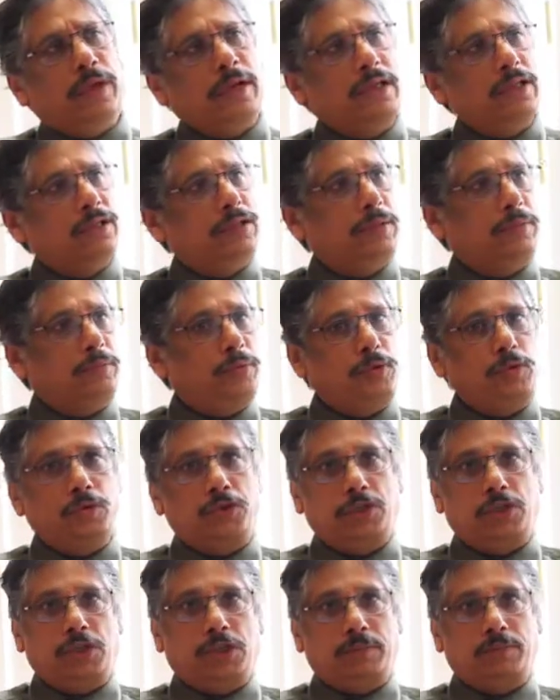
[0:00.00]
One is the
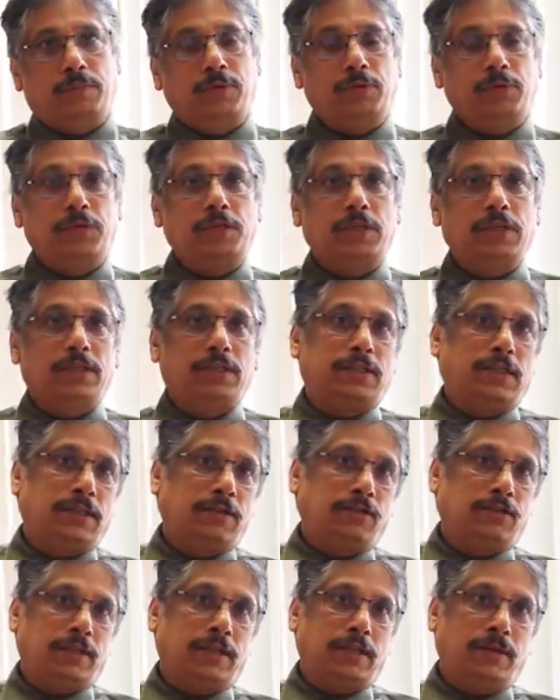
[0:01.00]
posture. Posture is
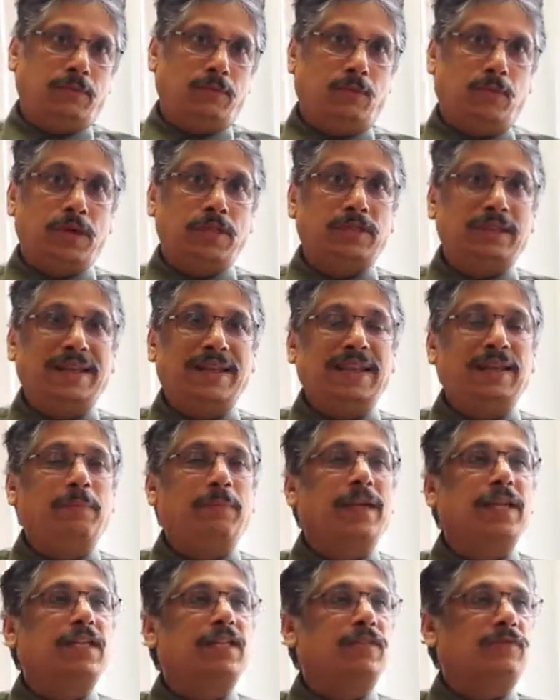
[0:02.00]
that you see what is the
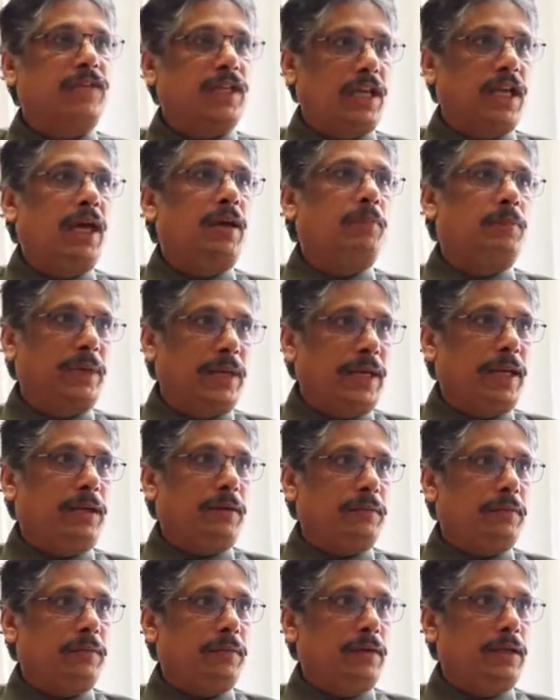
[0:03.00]
image of the company
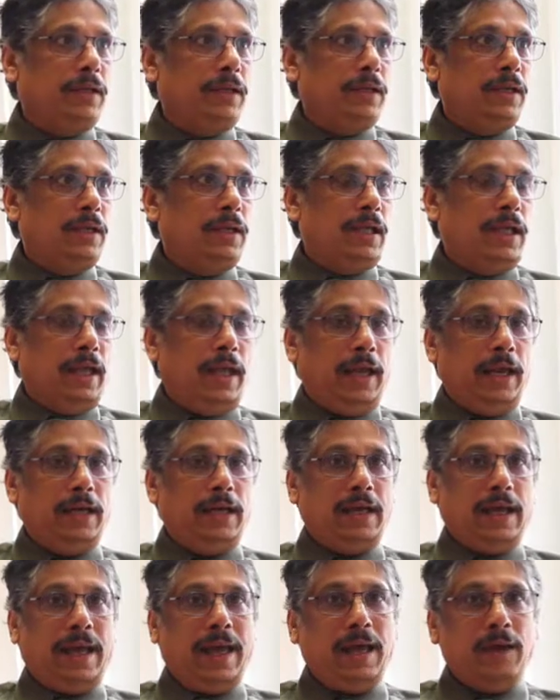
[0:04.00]

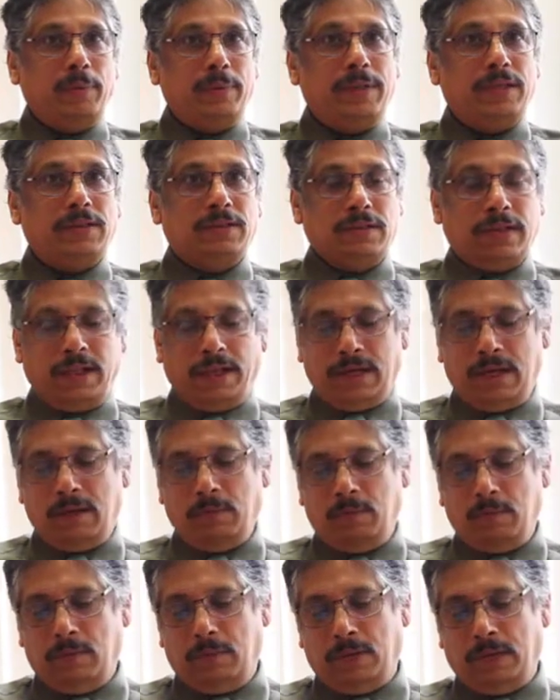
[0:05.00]
and how best they
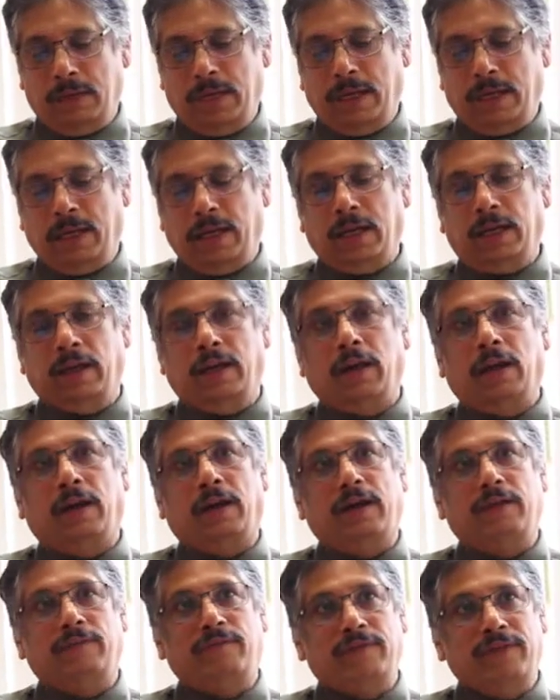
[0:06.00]
can
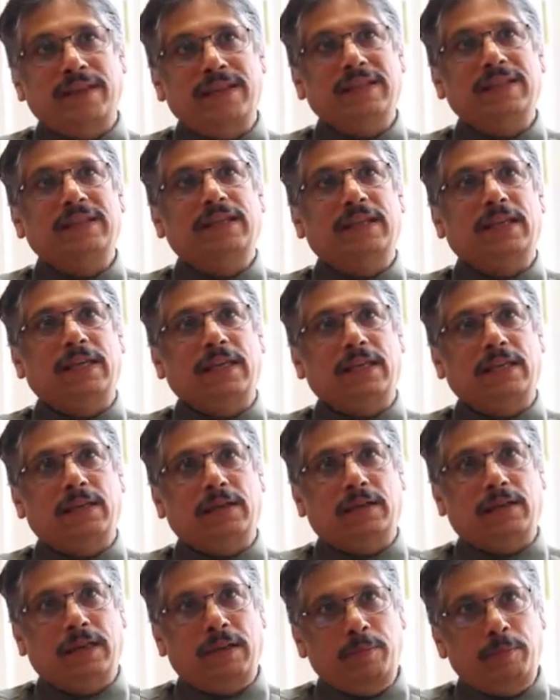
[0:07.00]
reveal the
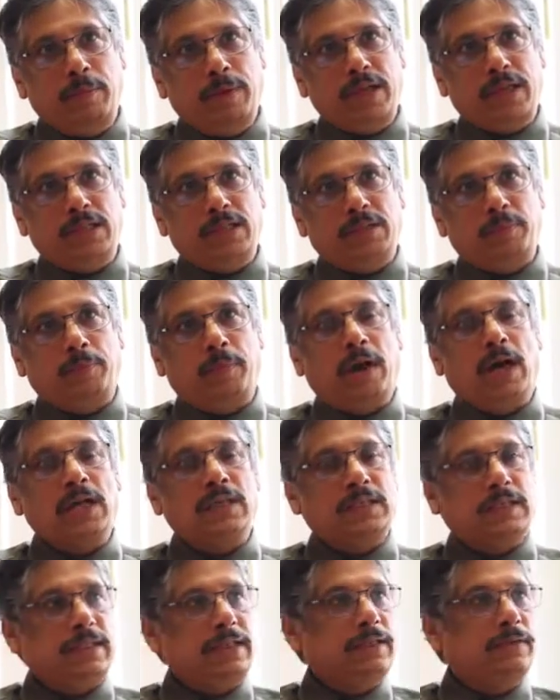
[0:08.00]
image
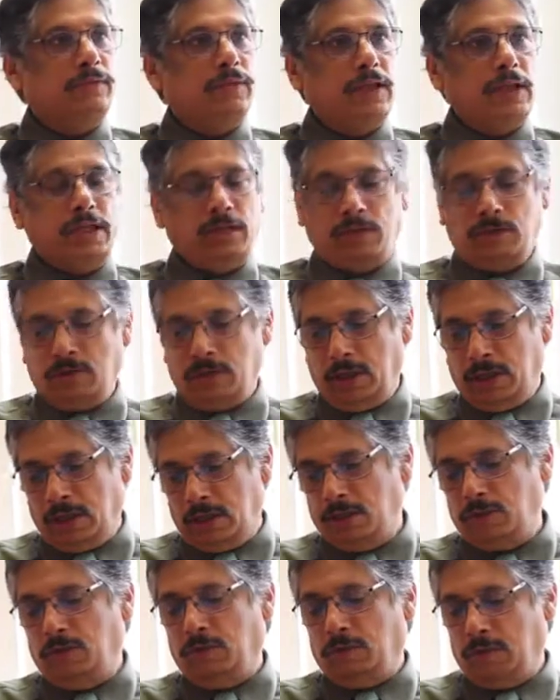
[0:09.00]
positively to the
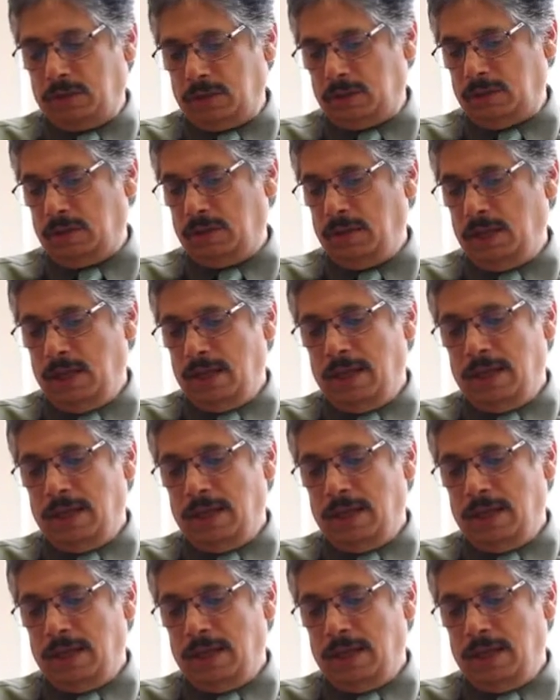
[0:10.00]
consumers.